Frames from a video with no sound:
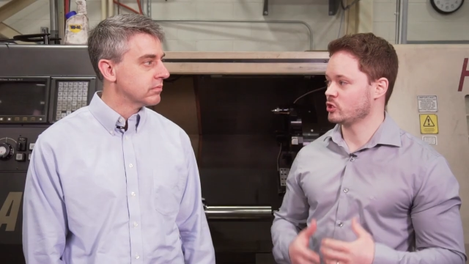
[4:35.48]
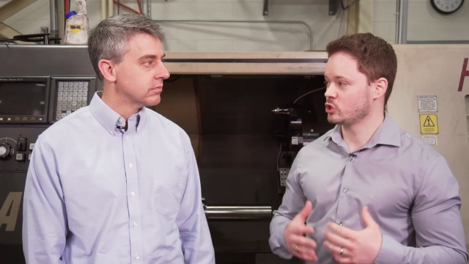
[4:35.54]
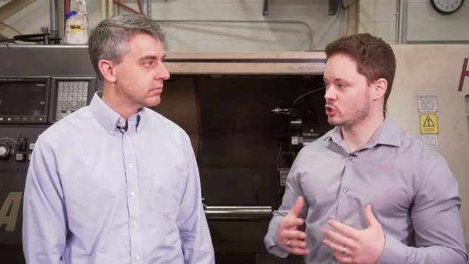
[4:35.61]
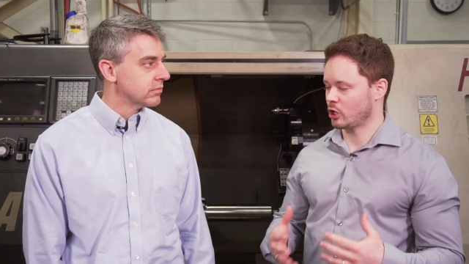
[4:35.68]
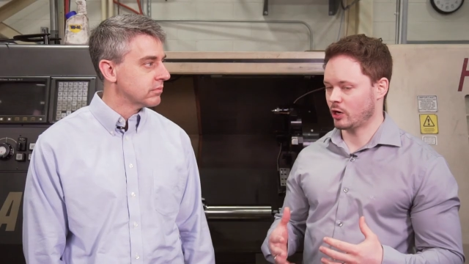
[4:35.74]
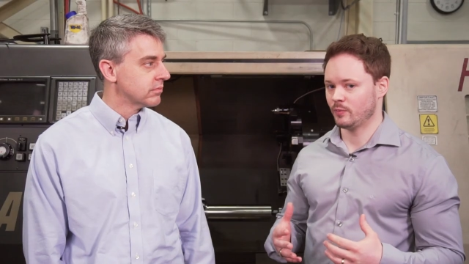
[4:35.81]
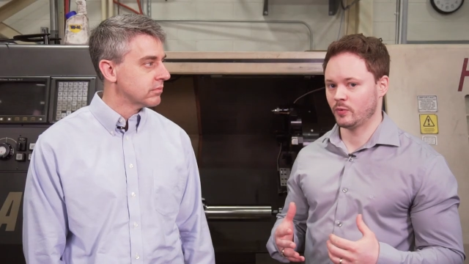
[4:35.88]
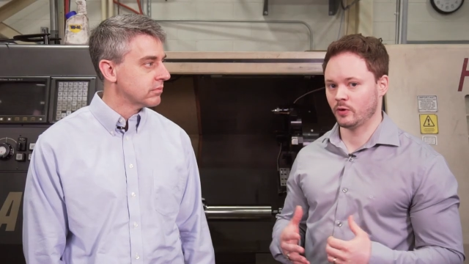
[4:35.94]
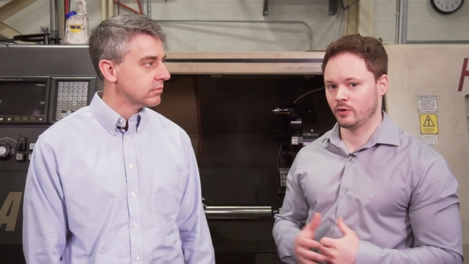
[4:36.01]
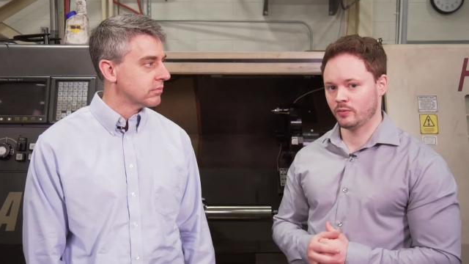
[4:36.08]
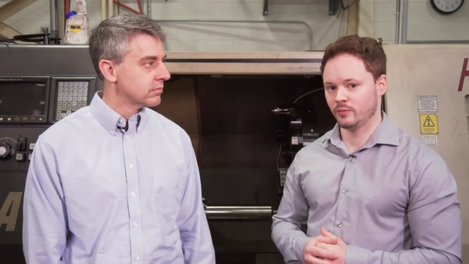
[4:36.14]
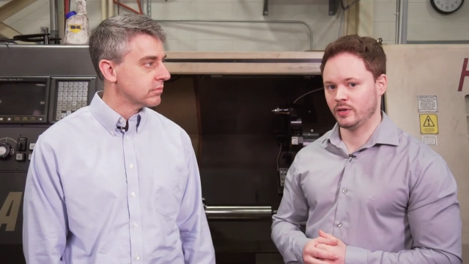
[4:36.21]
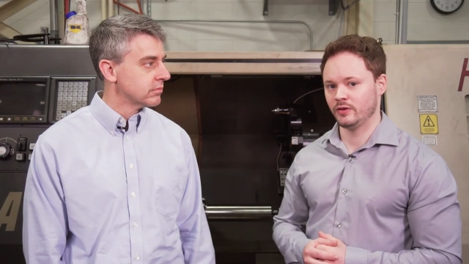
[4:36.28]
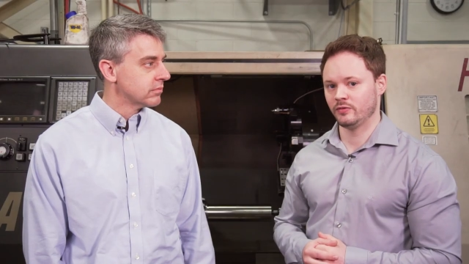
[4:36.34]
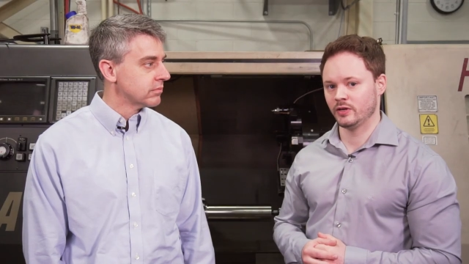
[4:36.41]
Speaker 1: sharper
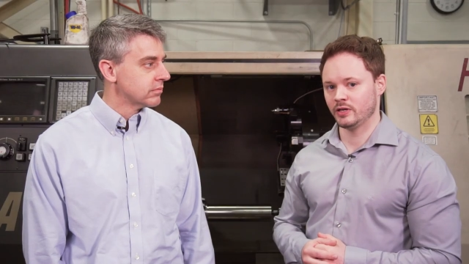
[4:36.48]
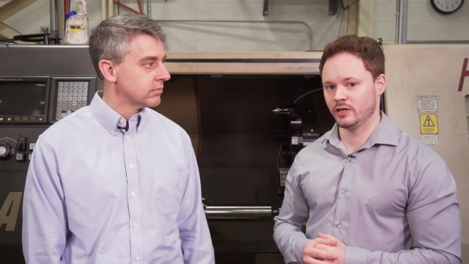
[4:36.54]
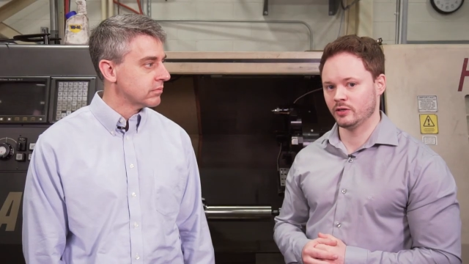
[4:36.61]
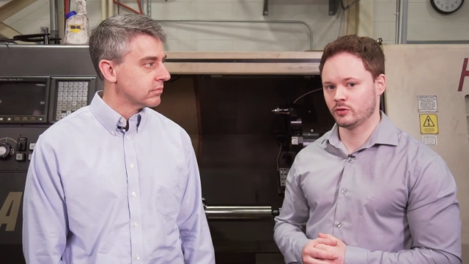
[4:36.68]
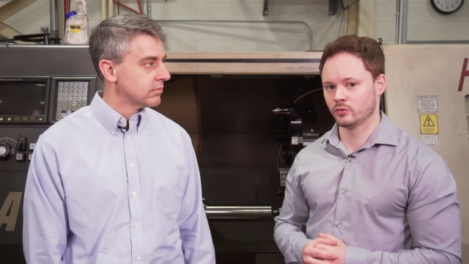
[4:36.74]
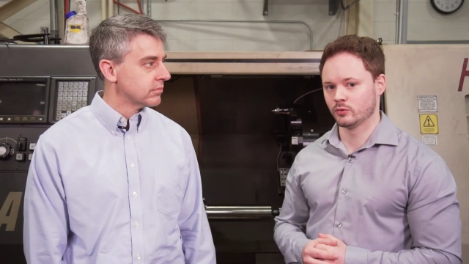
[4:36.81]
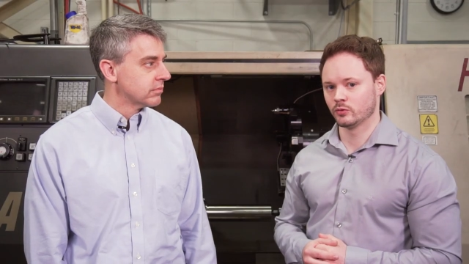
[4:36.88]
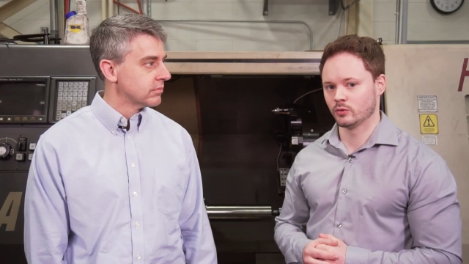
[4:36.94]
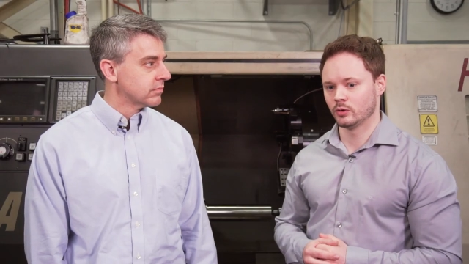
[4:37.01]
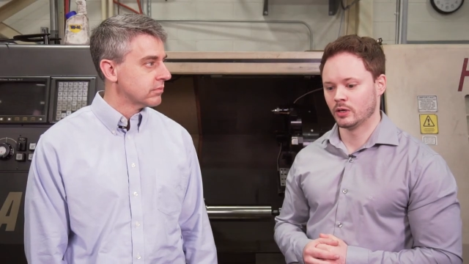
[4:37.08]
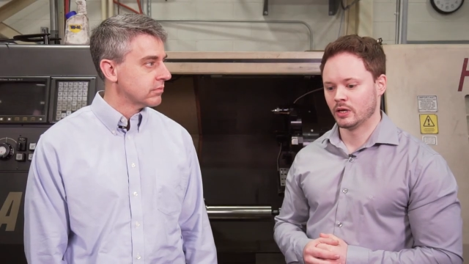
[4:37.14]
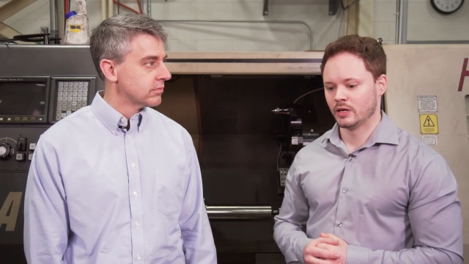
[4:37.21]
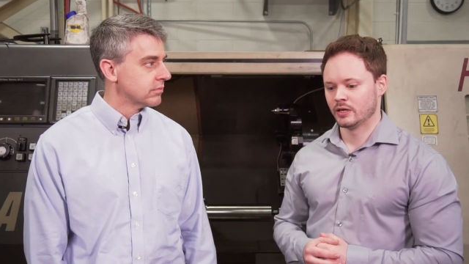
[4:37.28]
PVD tool